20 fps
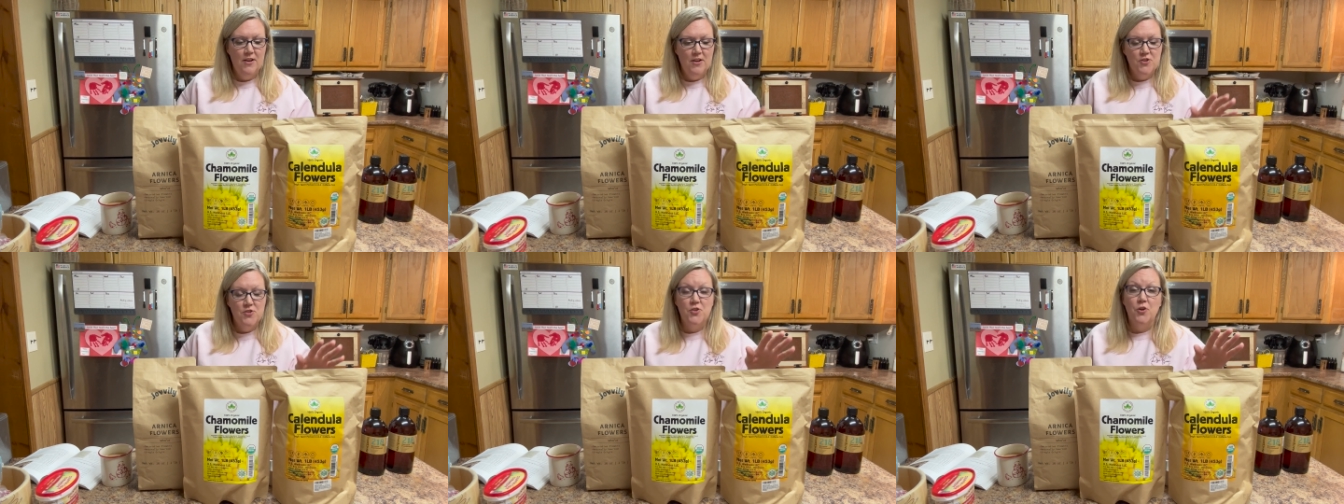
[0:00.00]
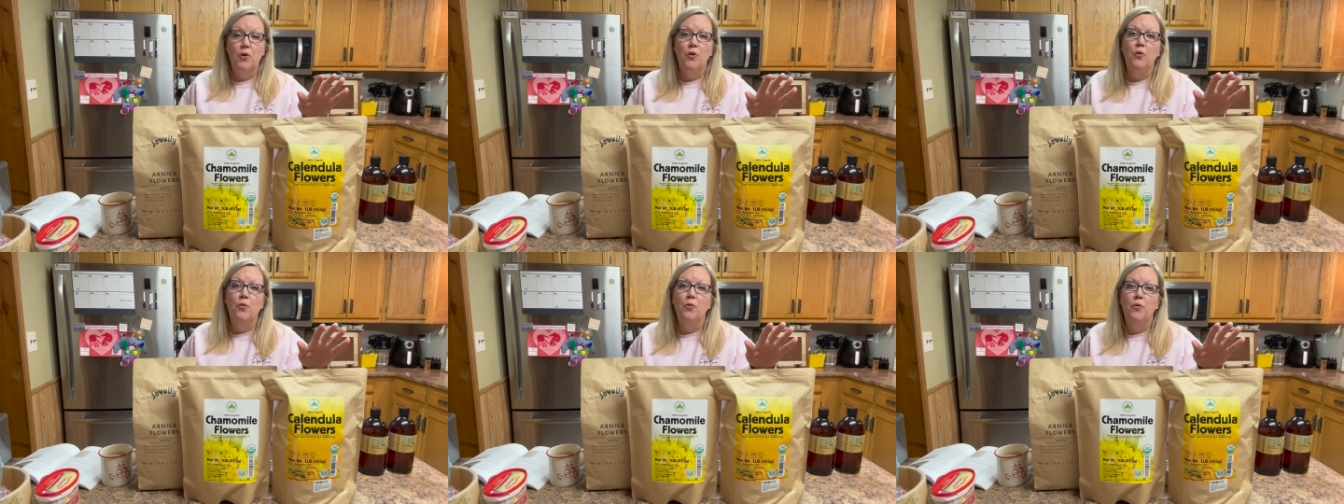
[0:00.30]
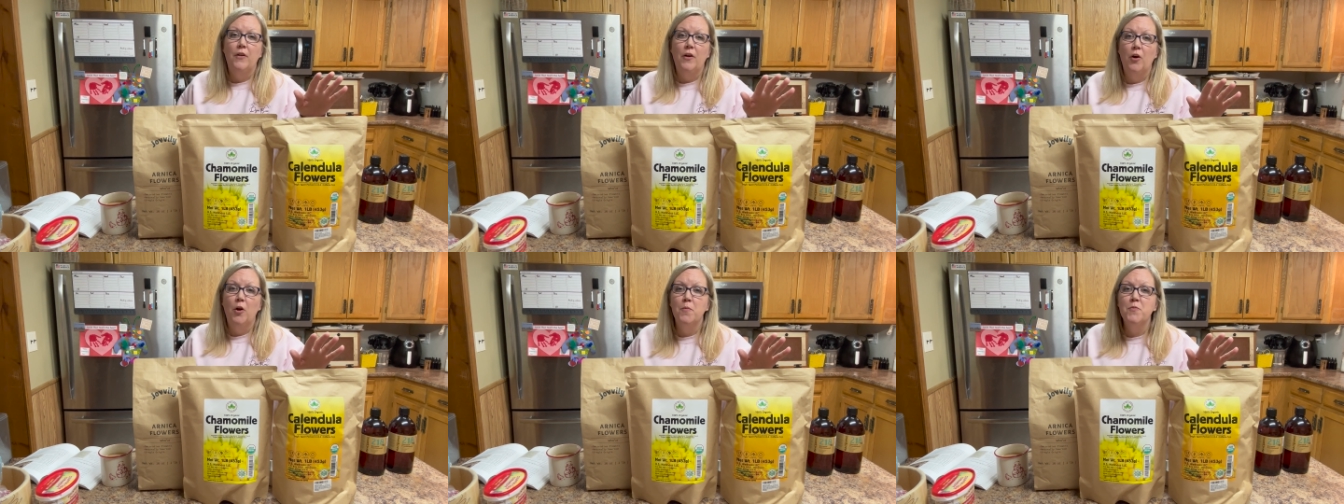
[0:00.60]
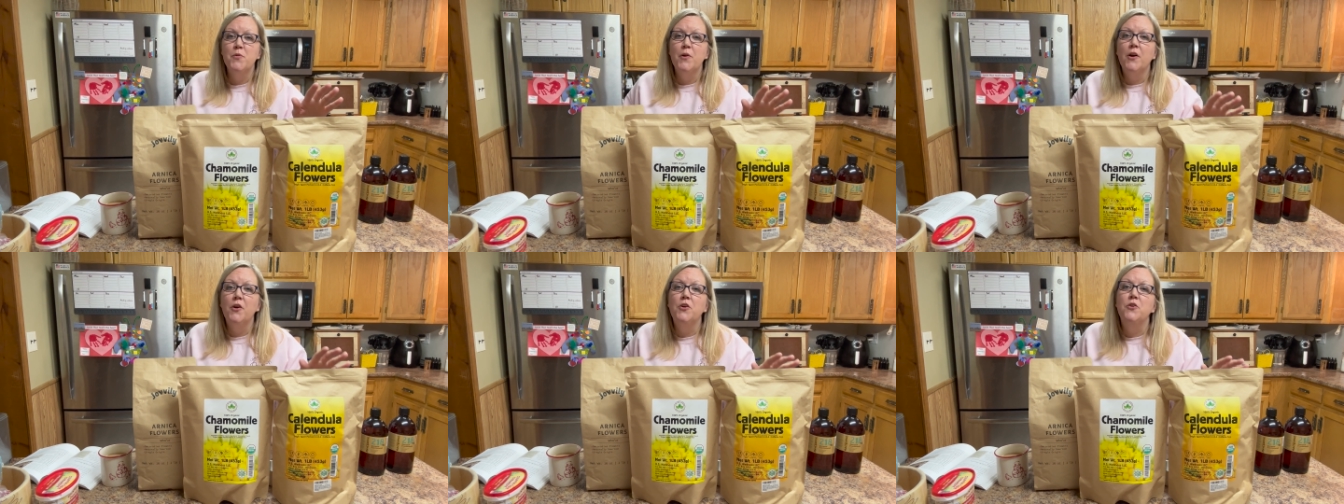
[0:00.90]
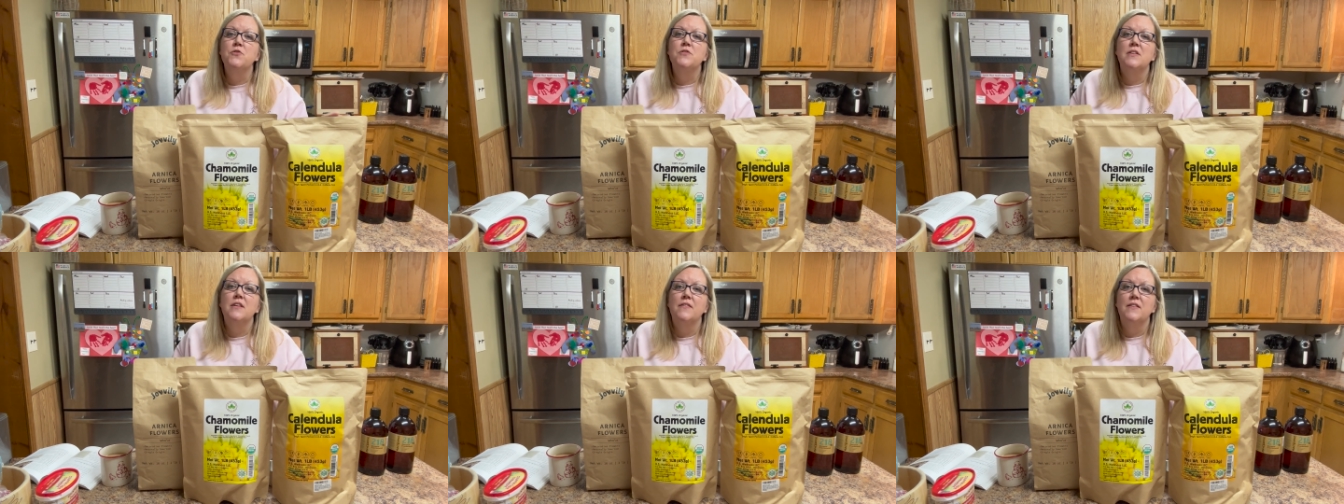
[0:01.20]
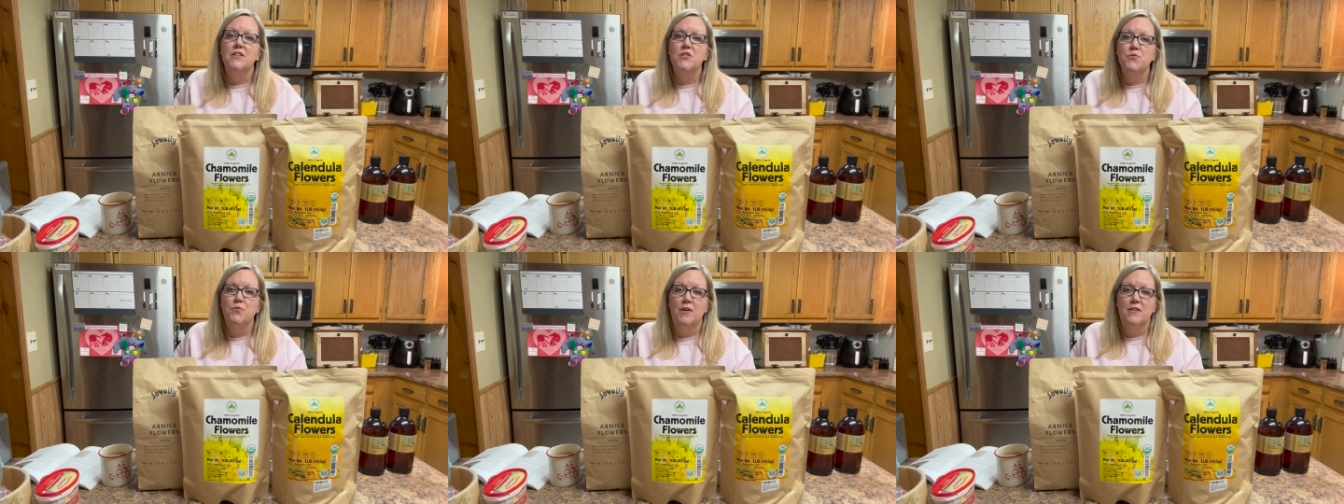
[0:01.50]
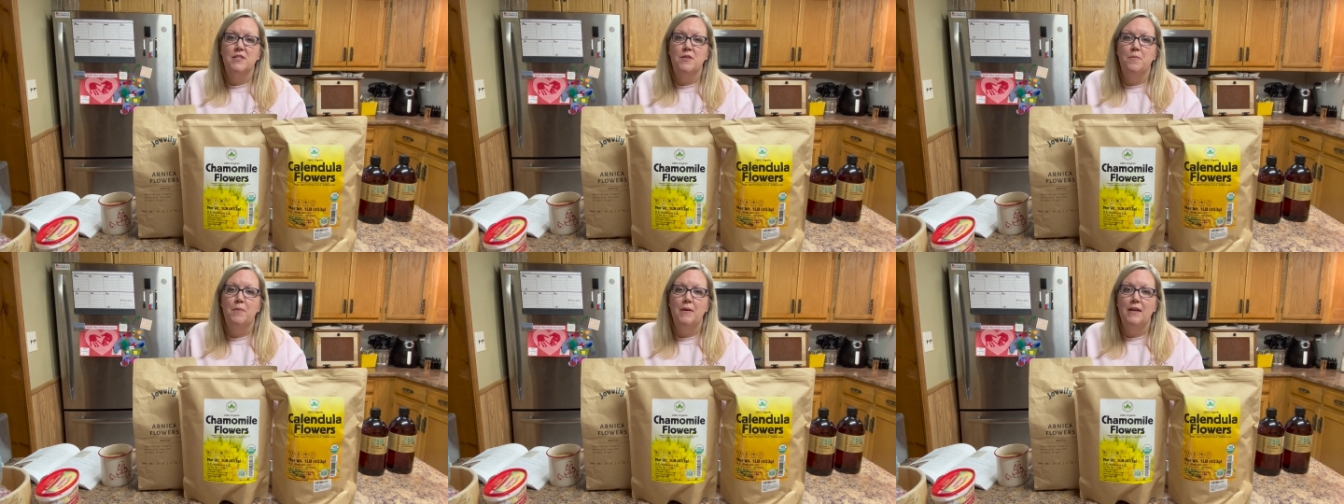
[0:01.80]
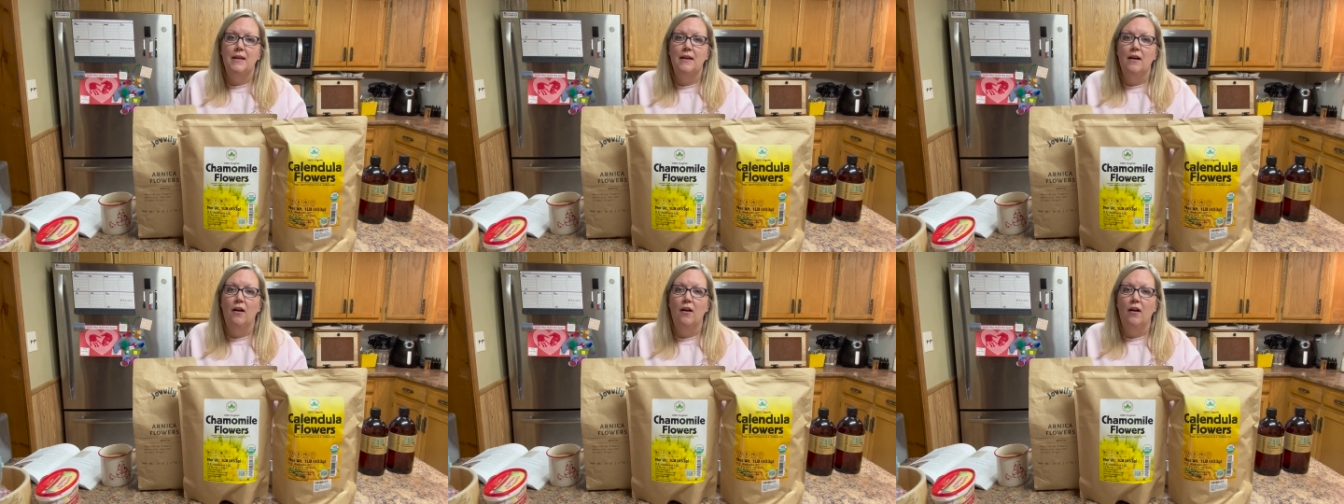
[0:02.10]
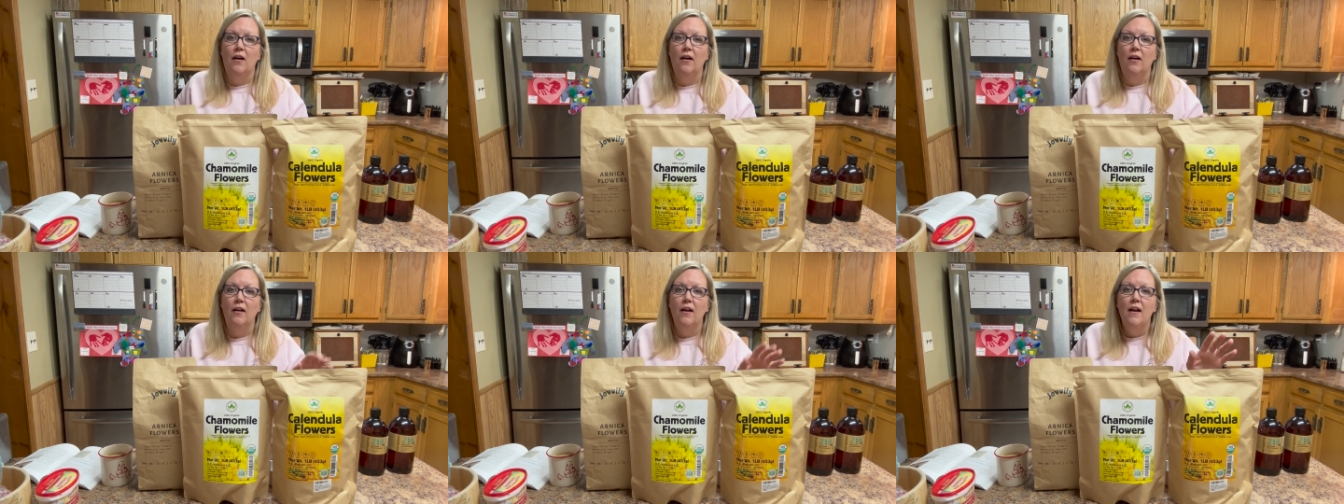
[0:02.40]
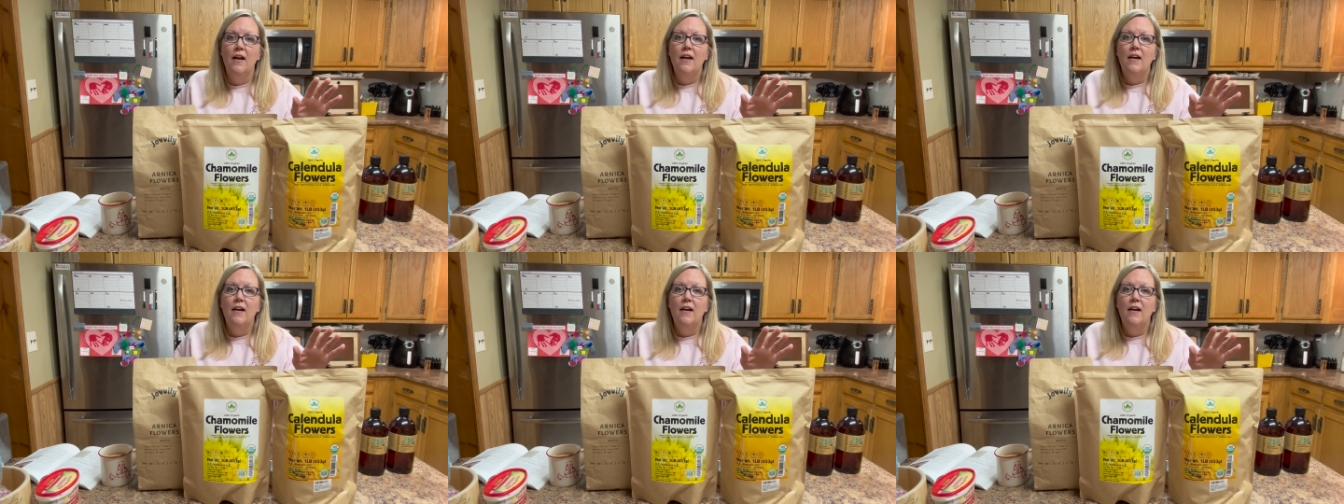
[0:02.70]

So the herbs we are using in this recipe are